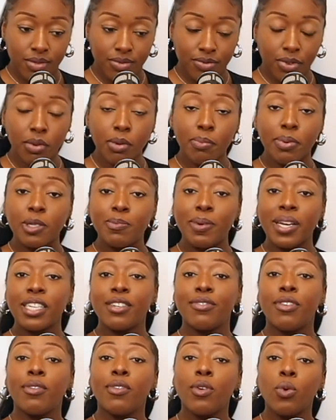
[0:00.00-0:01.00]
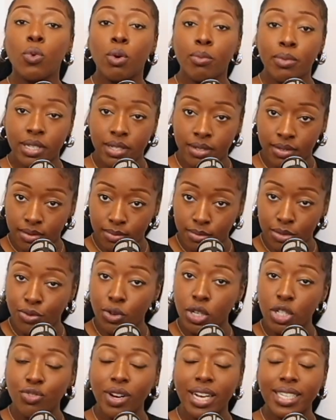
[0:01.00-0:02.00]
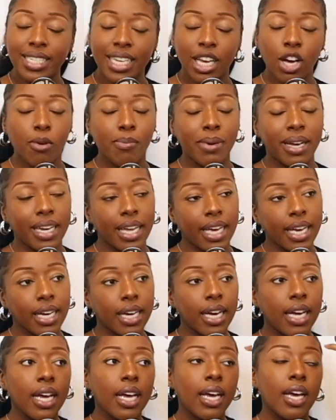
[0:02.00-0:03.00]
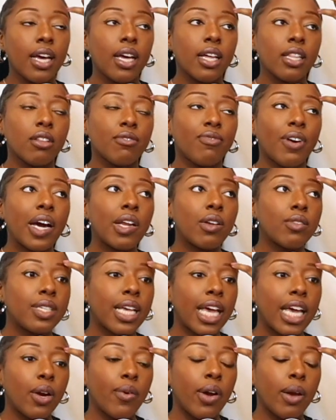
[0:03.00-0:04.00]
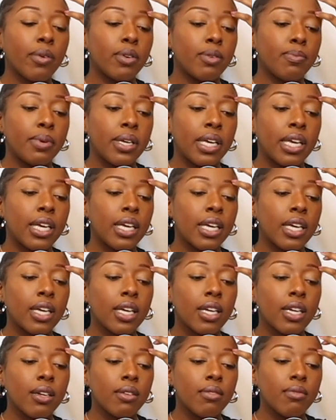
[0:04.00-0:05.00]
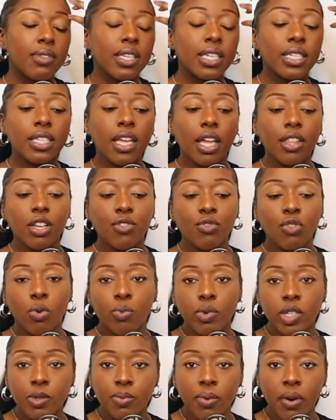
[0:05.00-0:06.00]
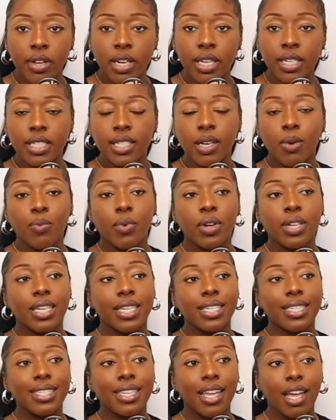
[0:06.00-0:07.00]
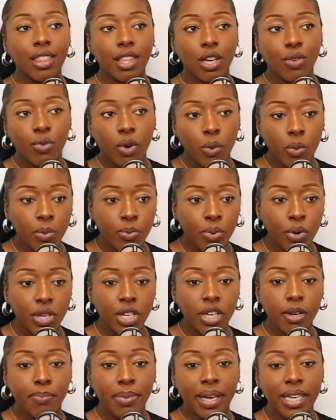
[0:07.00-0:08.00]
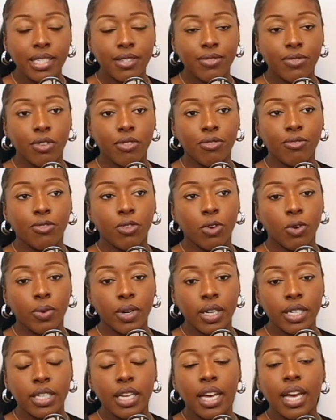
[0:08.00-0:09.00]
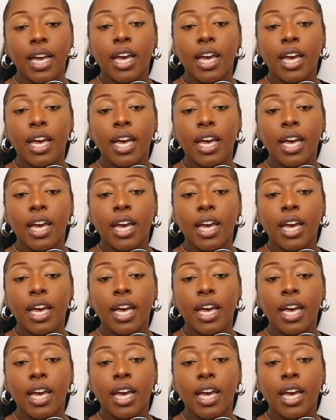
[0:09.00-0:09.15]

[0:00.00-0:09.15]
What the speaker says: from the perspective of a woman, before you try to get on my neck, the final takeaway would be, there's nothing wrong with spoiling someone. There's nothing wrong with putting your best foot forward.